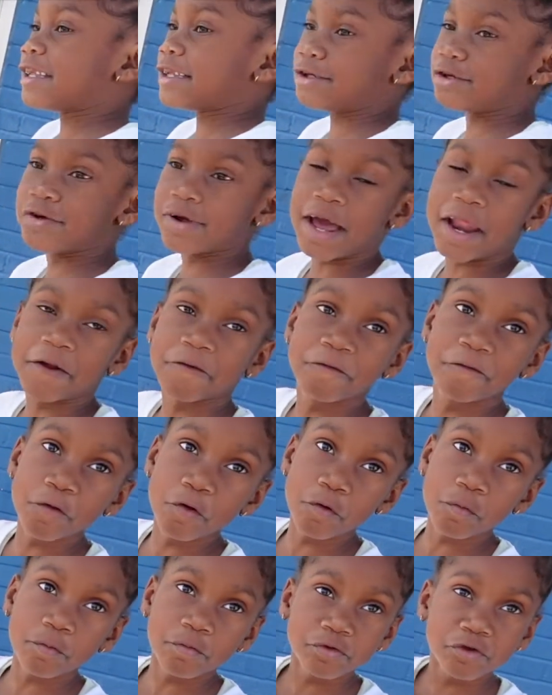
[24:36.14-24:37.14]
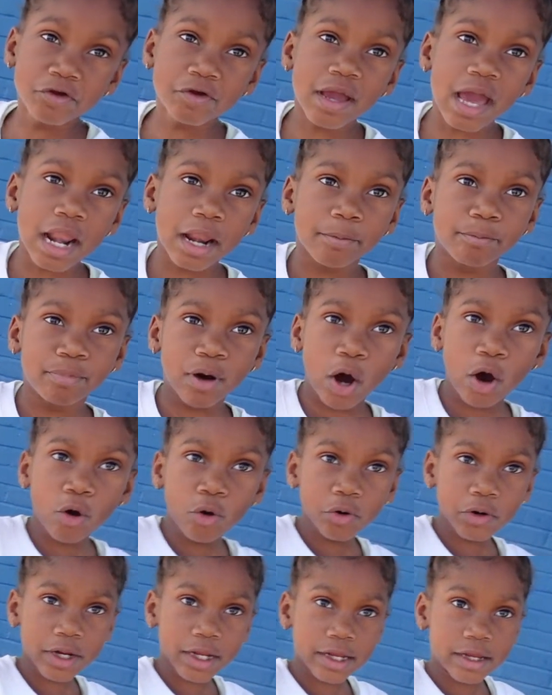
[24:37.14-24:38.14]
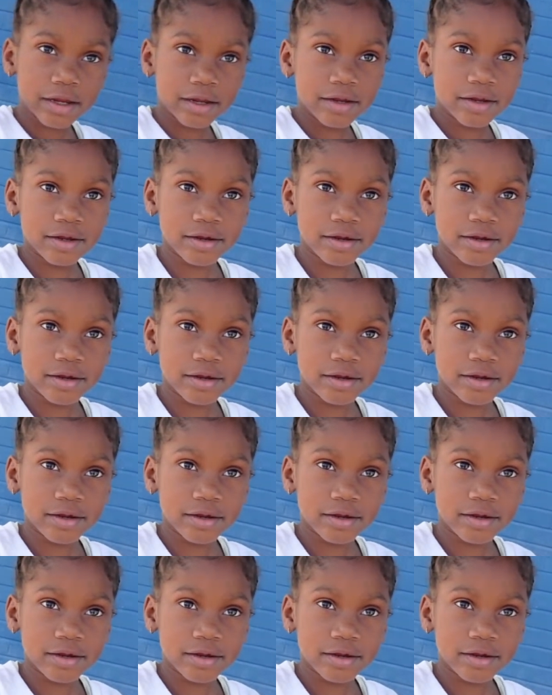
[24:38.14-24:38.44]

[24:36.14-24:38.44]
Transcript: You got a fool. You got a bald head.